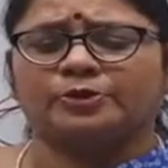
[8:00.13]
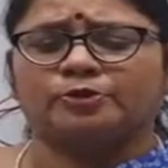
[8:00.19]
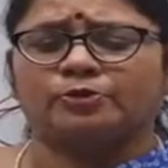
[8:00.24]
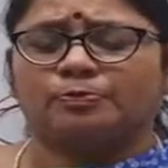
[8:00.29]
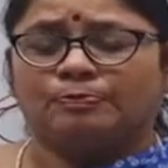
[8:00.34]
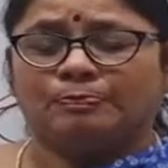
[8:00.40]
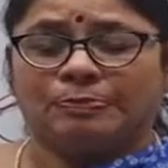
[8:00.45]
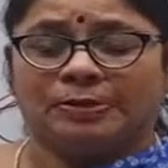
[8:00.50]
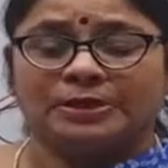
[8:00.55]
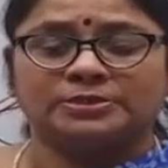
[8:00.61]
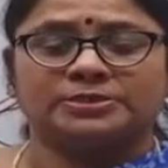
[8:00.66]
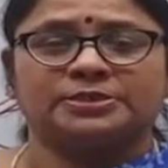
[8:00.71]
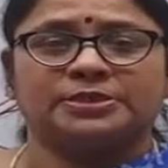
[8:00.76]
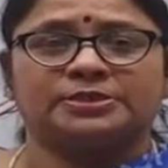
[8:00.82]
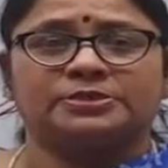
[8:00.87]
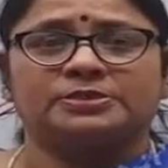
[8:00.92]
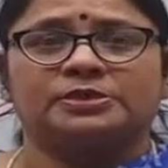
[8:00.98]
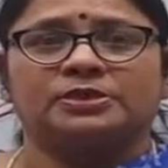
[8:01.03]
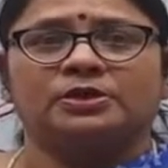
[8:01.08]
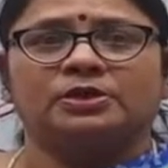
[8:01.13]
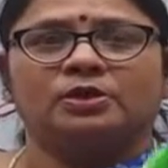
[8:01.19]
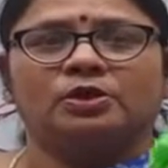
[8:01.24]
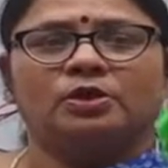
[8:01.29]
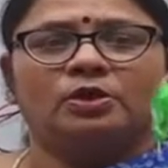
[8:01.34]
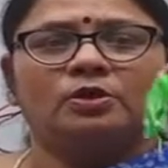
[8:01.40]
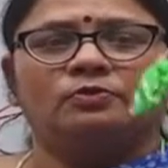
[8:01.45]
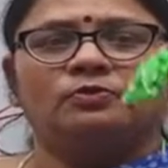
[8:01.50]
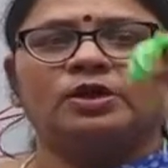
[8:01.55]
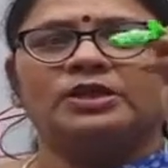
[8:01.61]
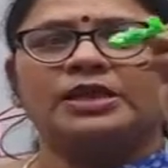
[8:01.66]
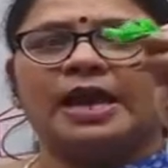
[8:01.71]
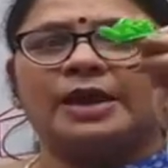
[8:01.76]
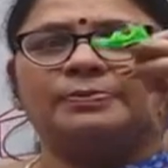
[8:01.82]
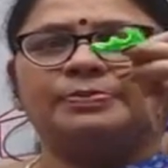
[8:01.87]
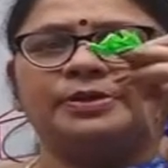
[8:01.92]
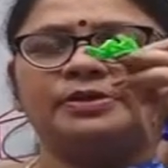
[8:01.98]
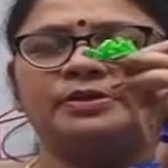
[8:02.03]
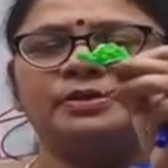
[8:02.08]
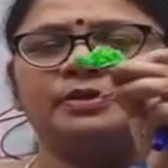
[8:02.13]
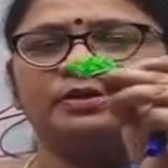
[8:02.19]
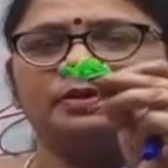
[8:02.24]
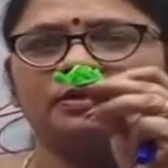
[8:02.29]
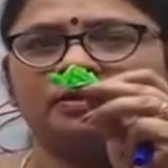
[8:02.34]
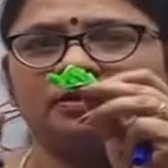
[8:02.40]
to burst it. What happened?